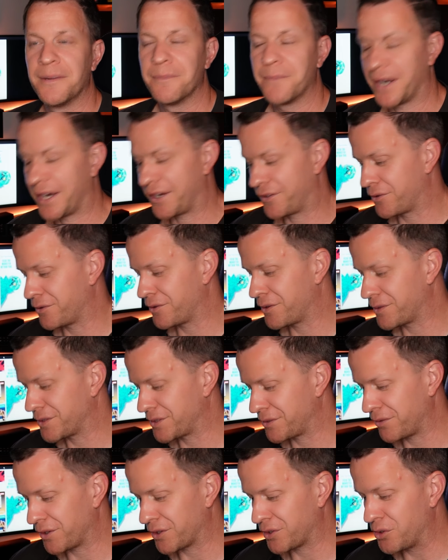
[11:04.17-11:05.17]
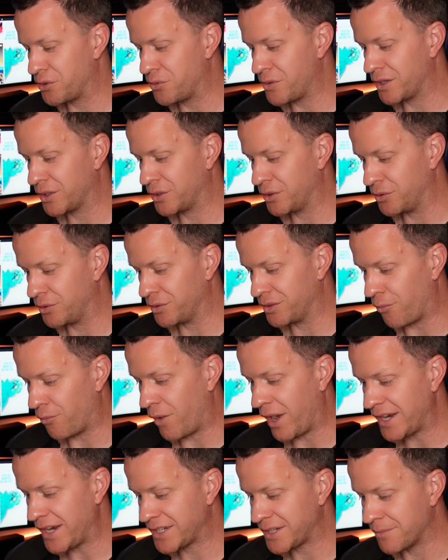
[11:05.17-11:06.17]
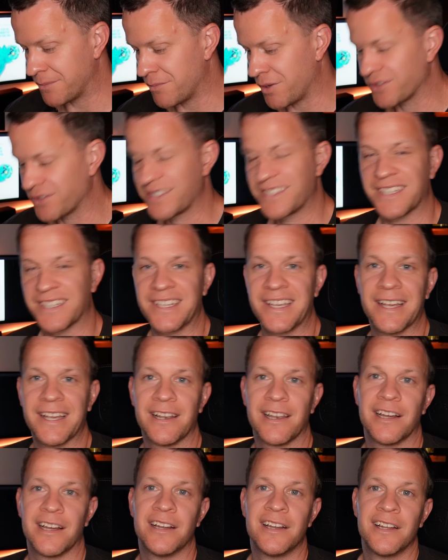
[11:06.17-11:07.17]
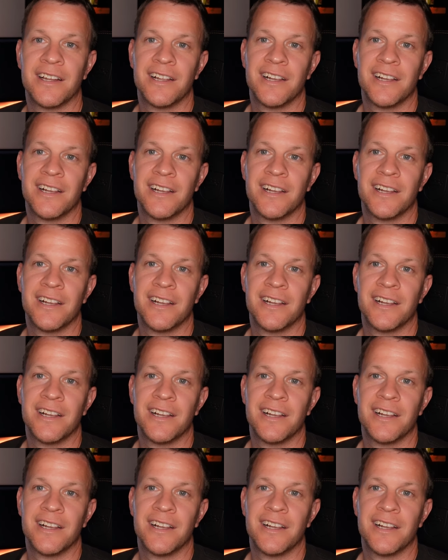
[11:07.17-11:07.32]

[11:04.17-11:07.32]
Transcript: But I thought there was a really cool one called White Monster Killer.